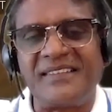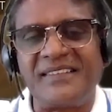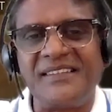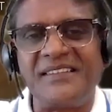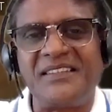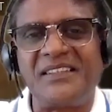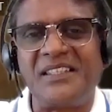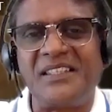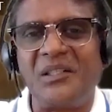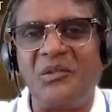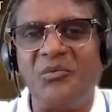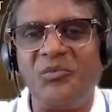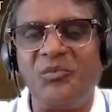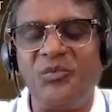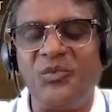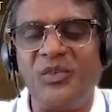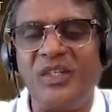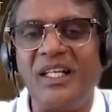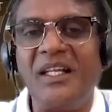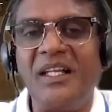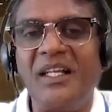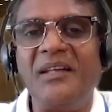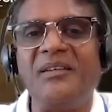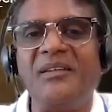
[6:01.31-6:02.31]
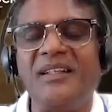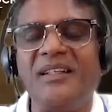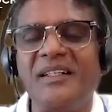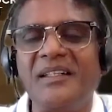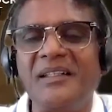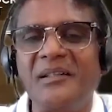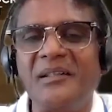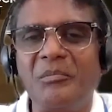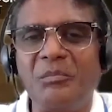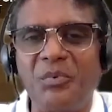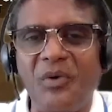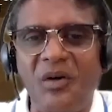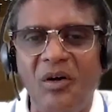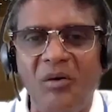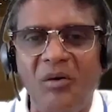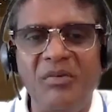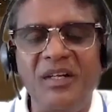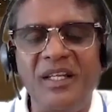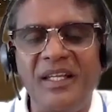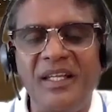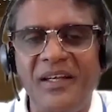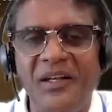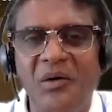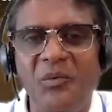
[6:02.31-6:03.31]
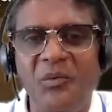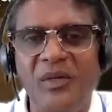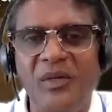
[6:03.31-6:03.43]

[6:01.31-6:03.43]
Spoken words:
system, will probably,